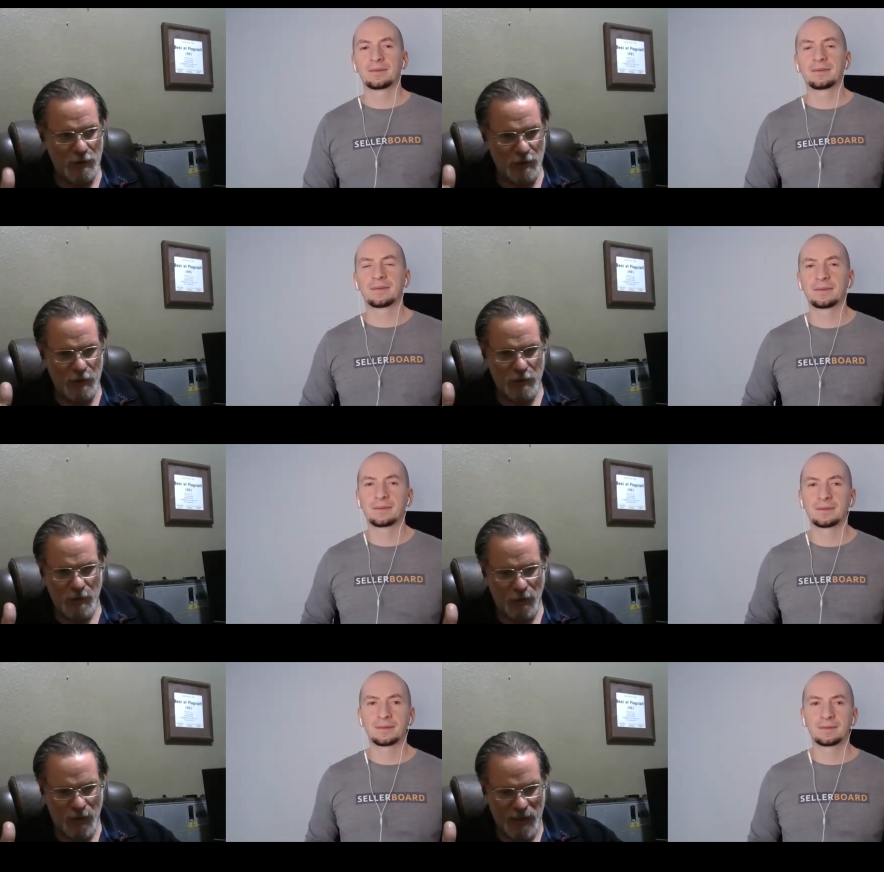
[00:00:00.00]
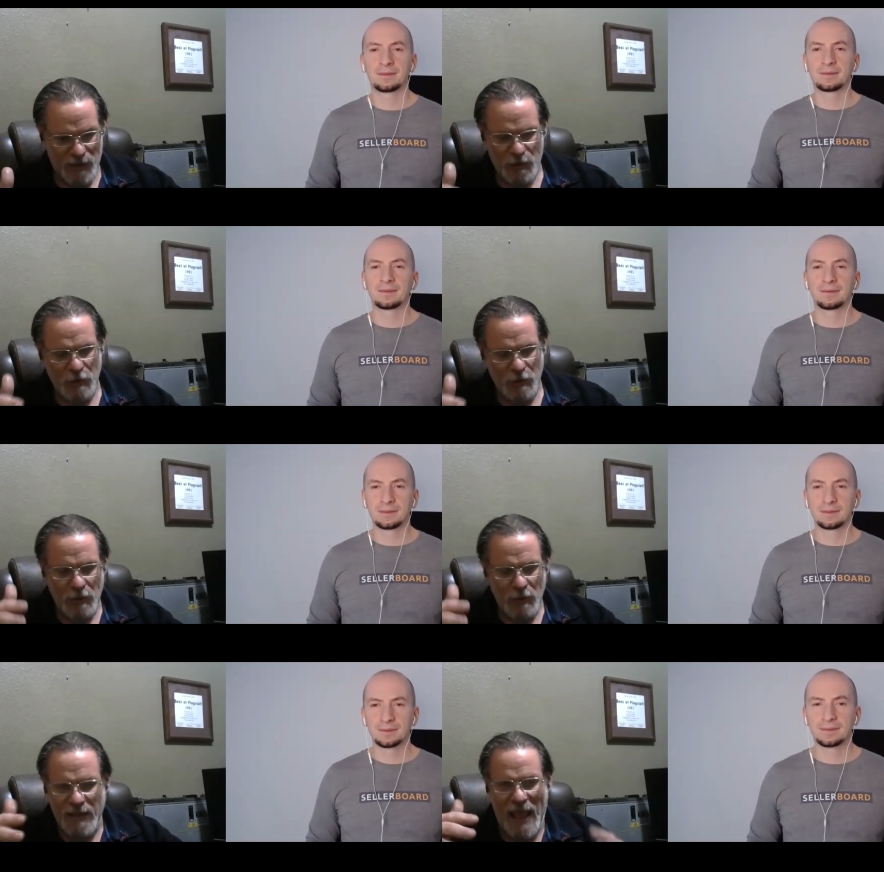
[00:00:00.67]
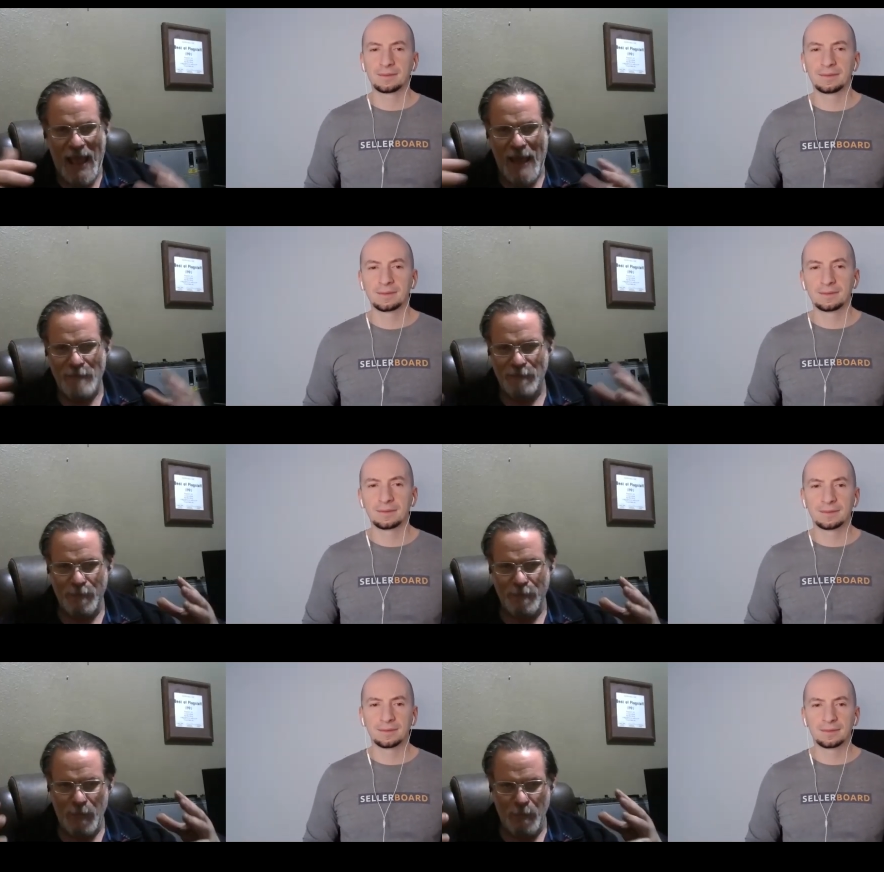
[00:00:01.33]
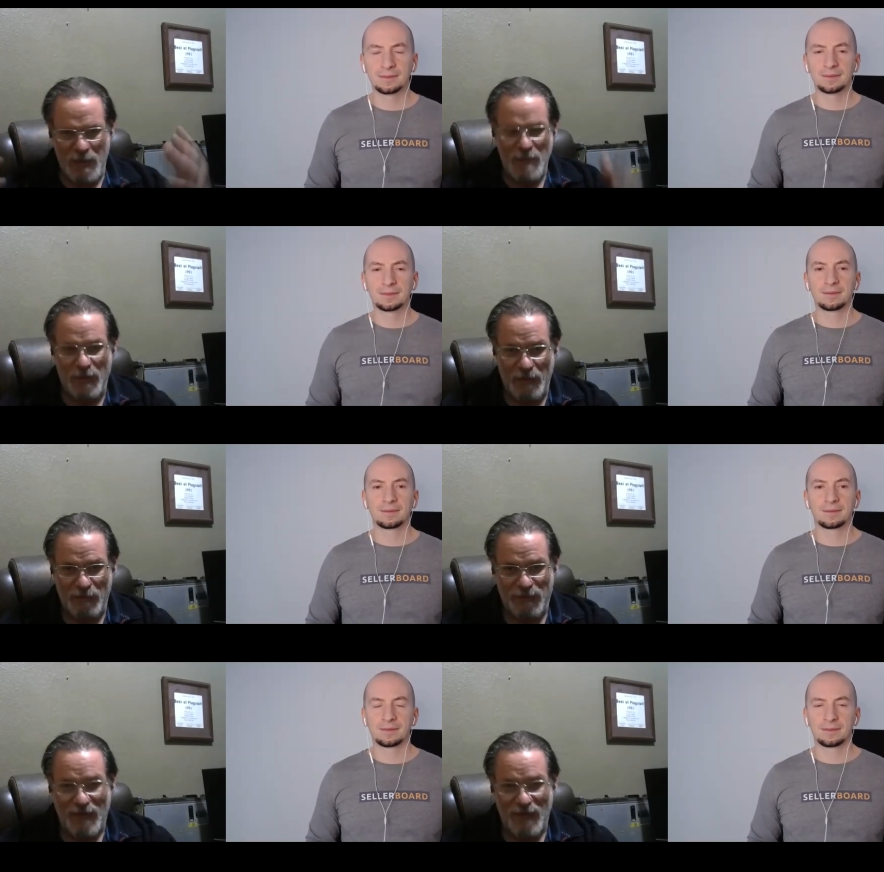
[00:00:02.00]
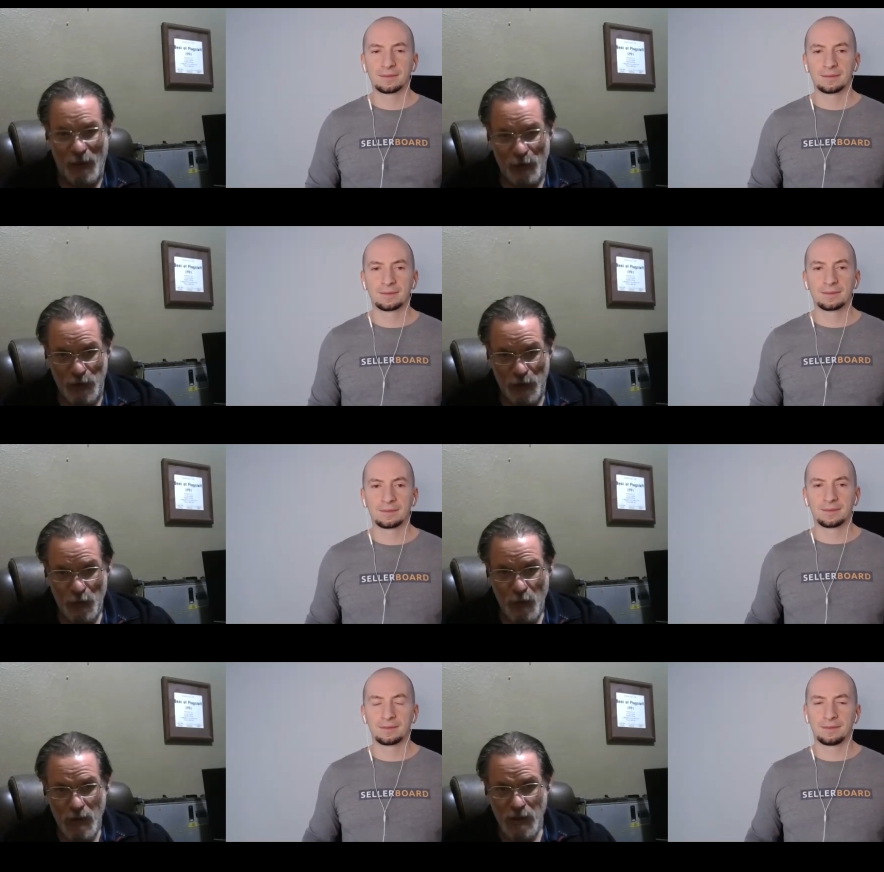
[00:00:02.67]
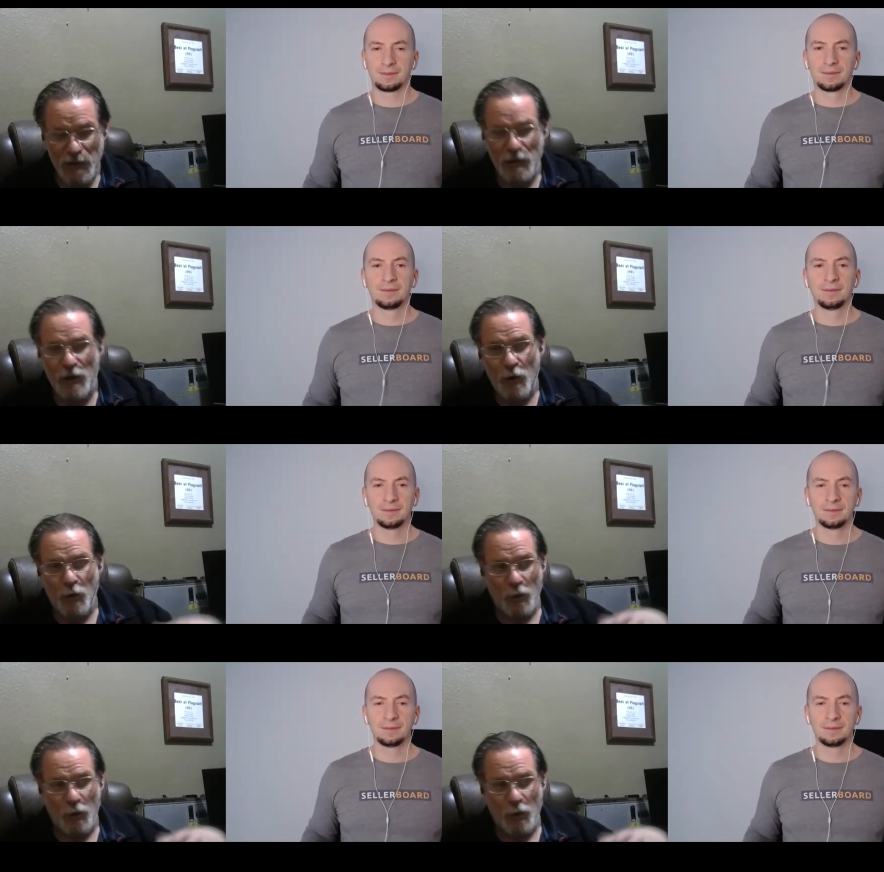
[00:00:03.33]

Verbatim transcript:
Speaker 1: you okay so you already have people that follow you you know mm-hmm.